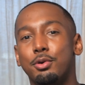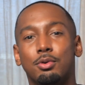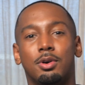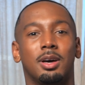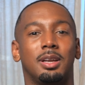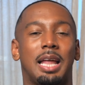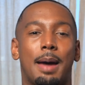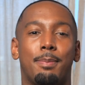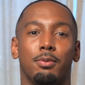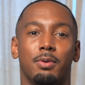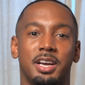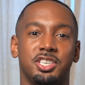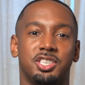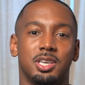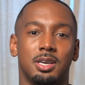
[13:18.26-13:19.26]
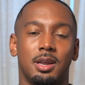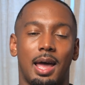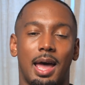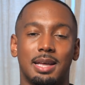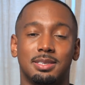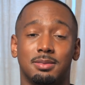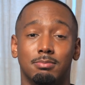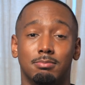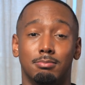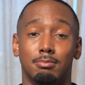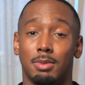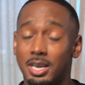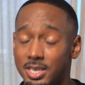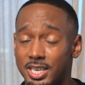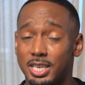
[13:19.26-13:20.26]
collaboration as
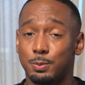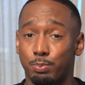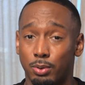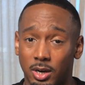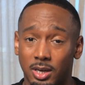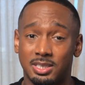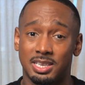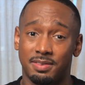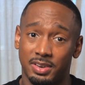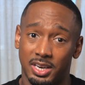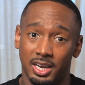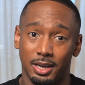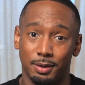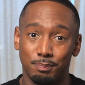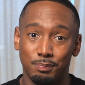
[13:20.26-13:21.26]
much as productivity.